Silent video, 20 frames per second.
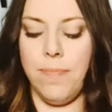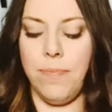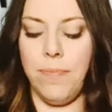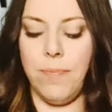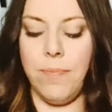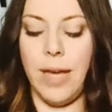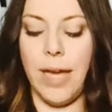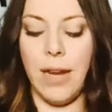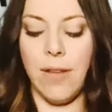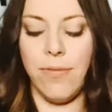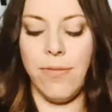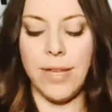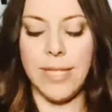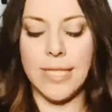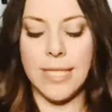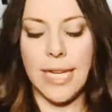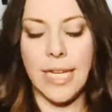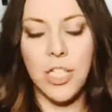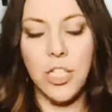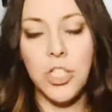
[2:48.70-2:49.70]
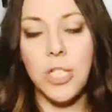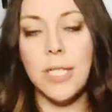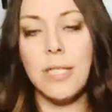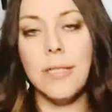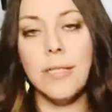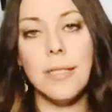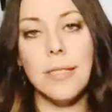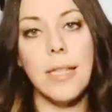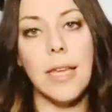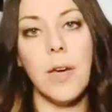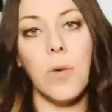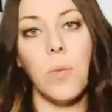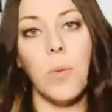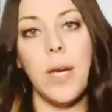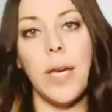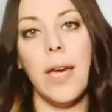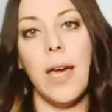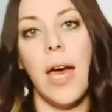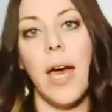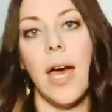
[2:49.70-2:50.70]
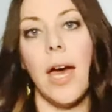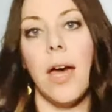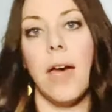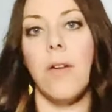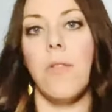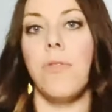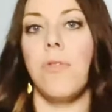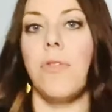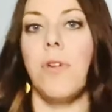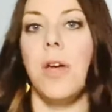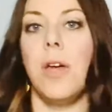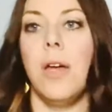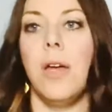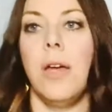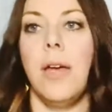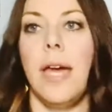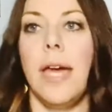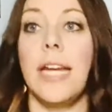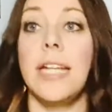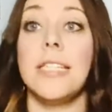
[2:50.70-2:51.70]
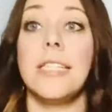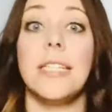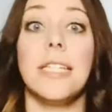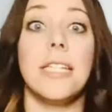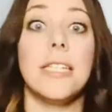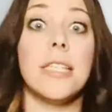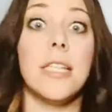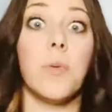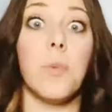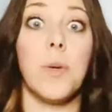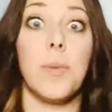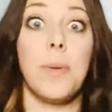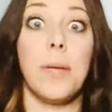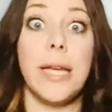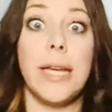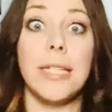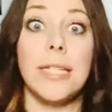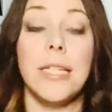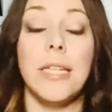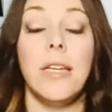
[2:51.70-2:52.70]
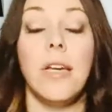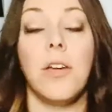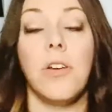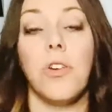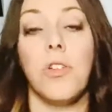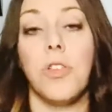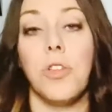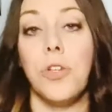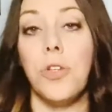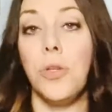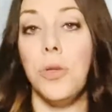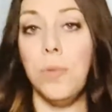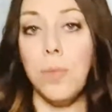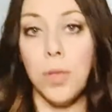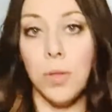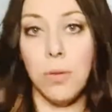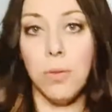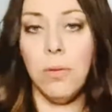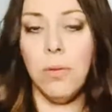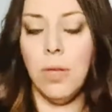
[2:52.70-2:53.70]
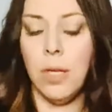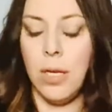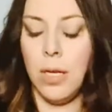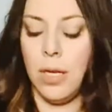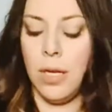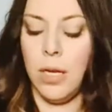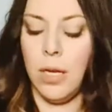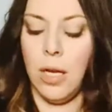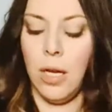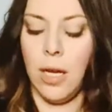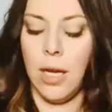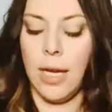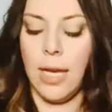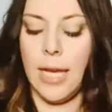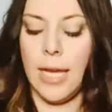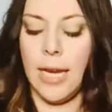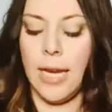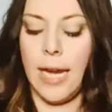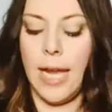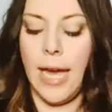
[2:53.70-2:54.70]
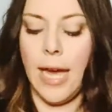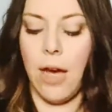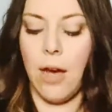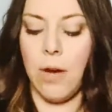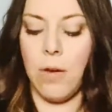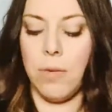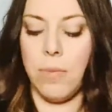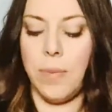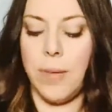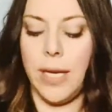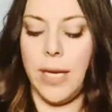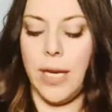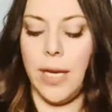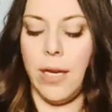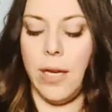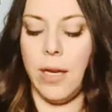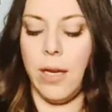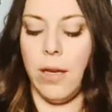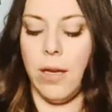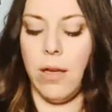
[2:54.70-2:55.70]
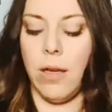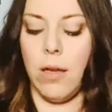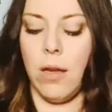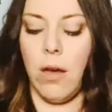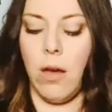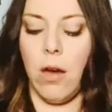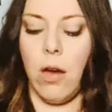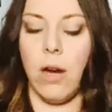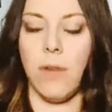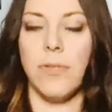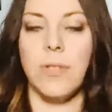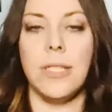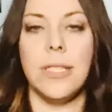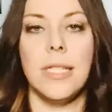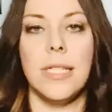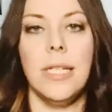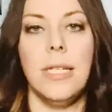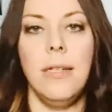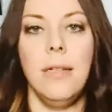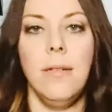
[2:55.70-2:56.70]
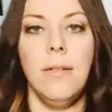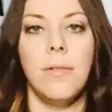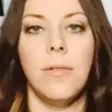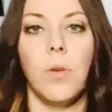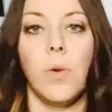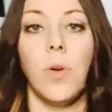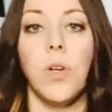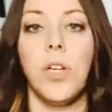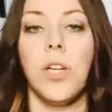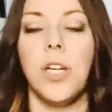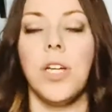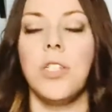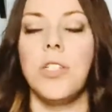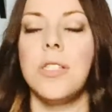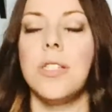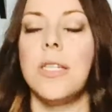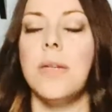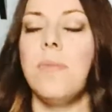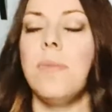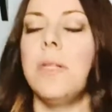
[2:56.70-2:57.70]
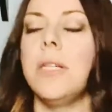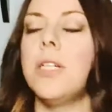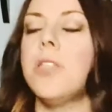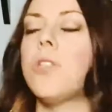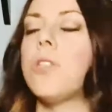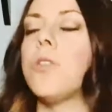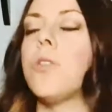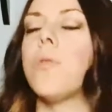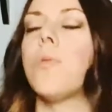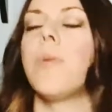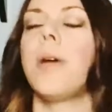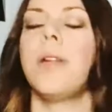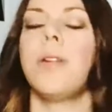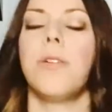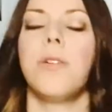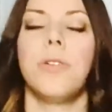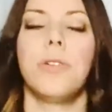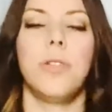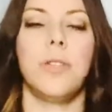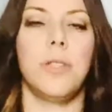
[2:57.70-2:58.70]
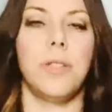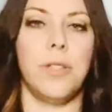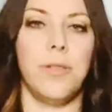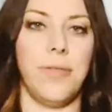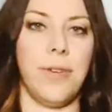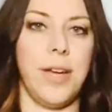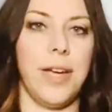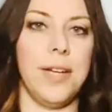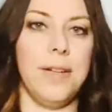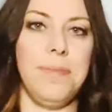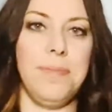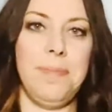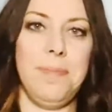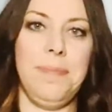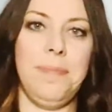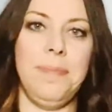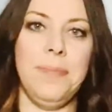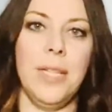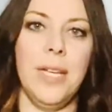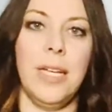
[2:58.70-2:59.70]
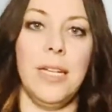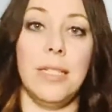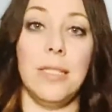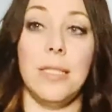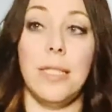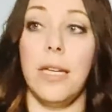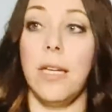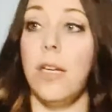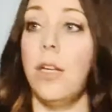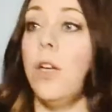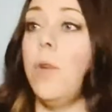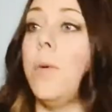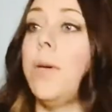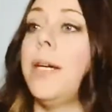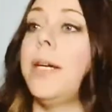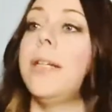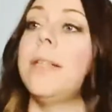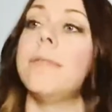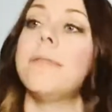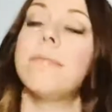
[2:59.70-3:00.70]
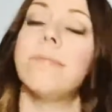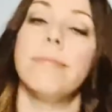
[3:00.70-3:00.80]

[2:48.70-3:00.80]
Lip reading: manifestations that we have, any seeds that we planted under the new moon can now be harvested, or you can simply surrender to the divine. Say, you know what?